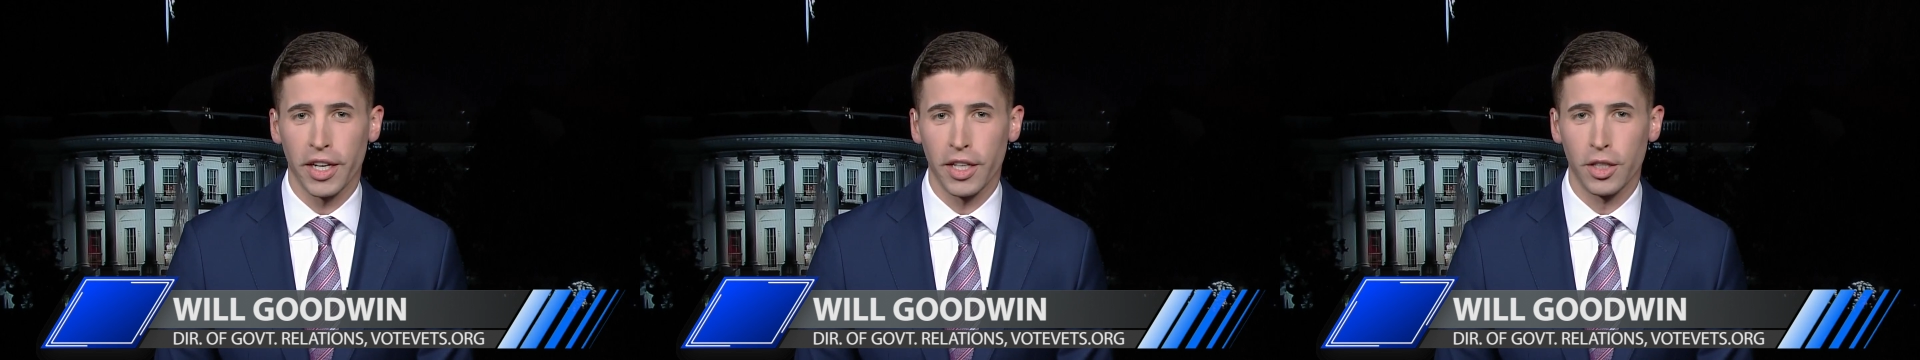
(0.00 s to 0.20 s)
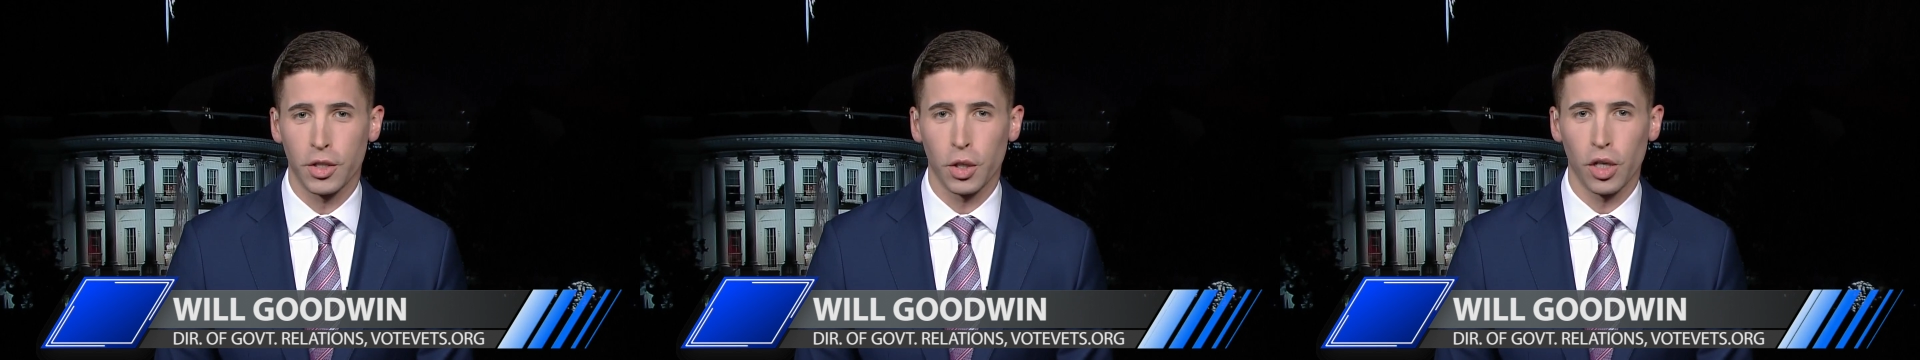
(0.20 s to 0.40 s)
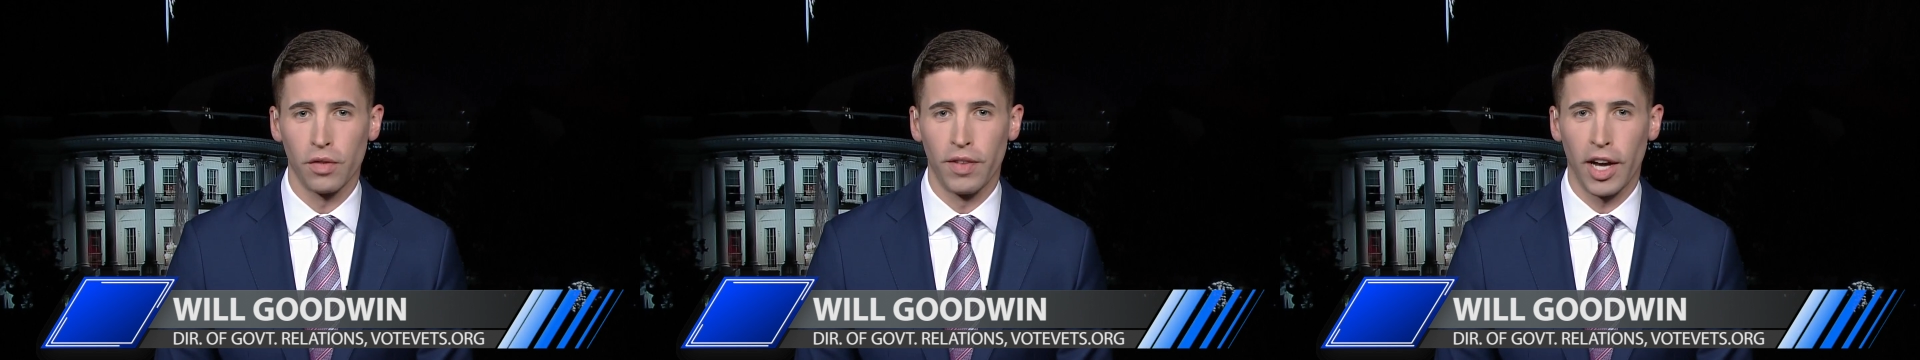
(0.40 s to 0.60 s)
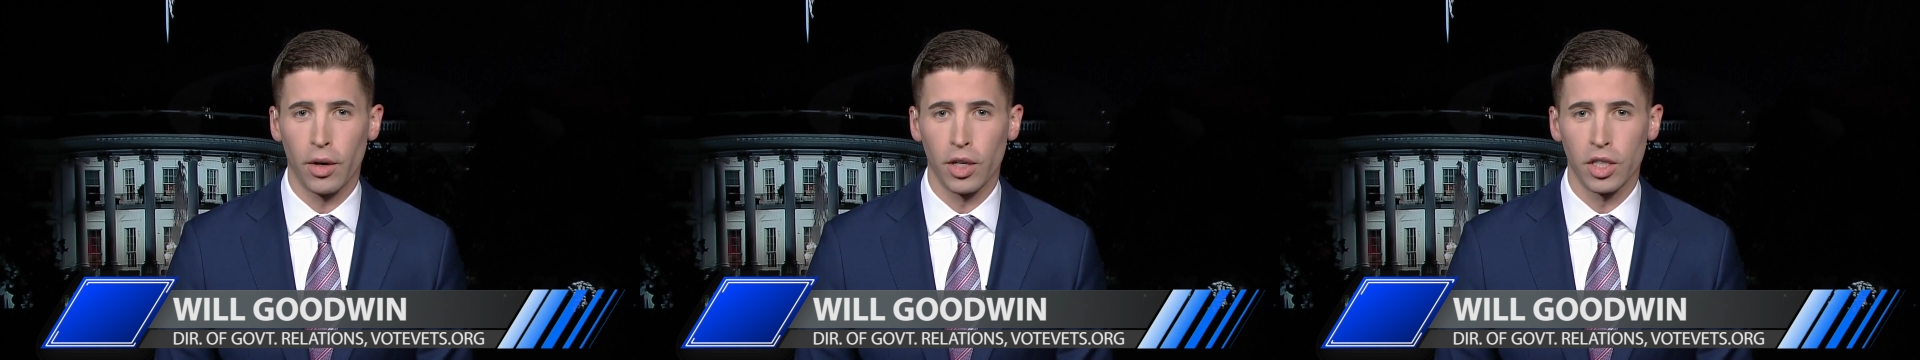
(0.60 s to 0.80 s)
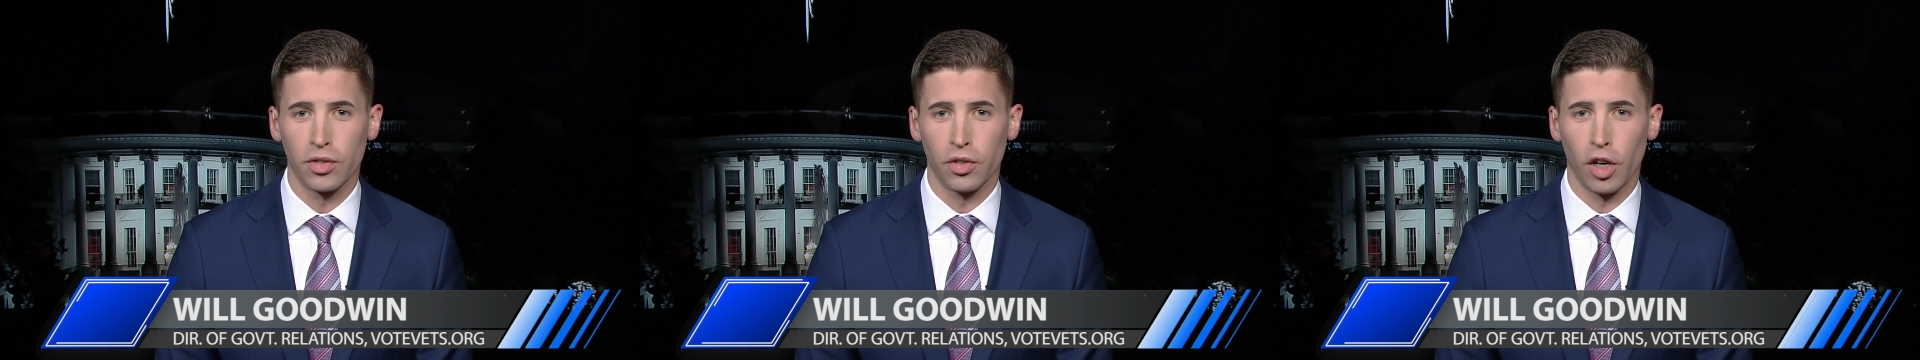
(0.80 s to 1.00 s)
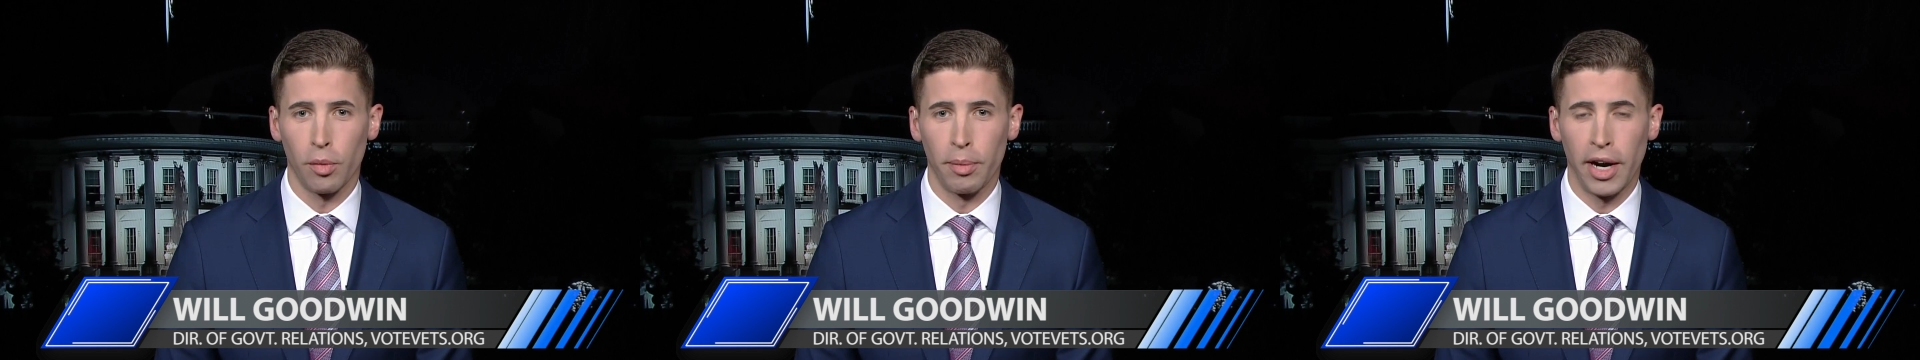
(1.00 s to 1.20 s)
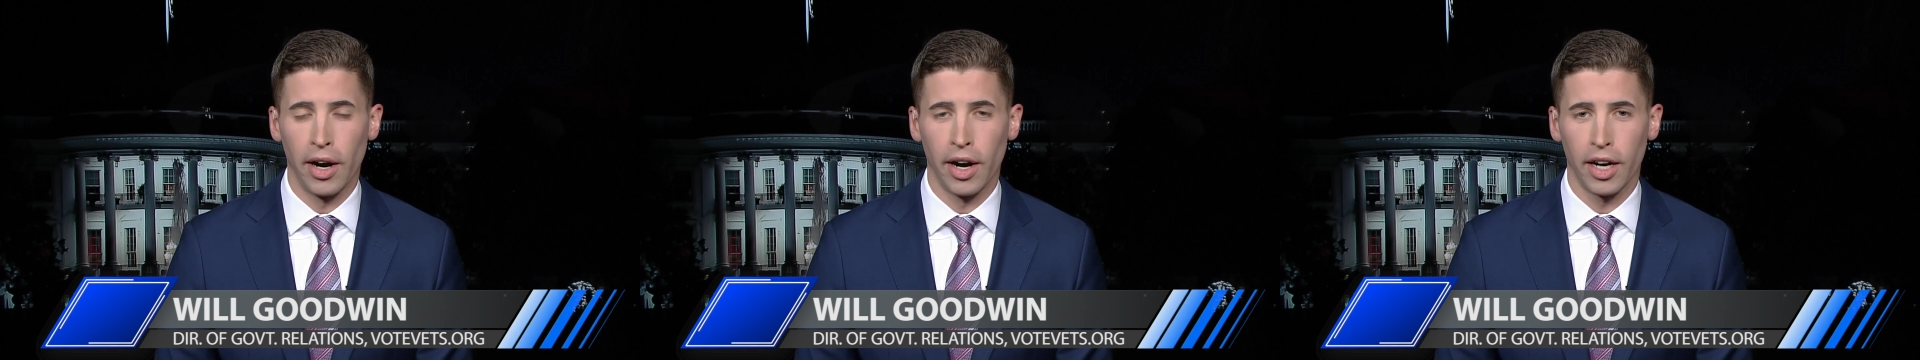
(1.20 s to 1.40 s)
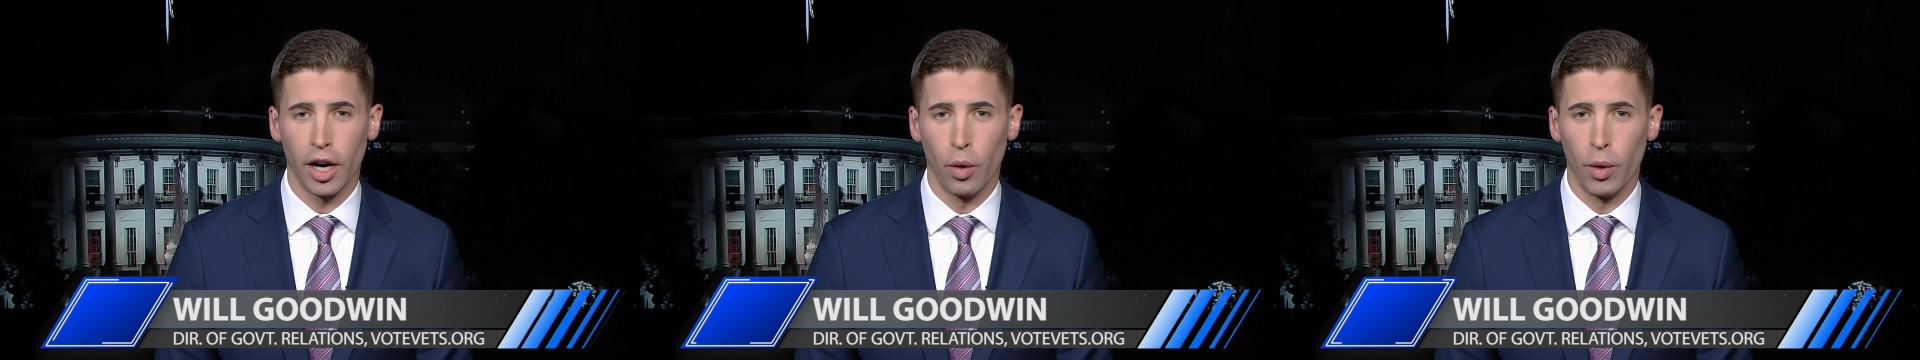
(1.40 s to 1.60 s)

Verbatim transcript: Concerned Veterans for America,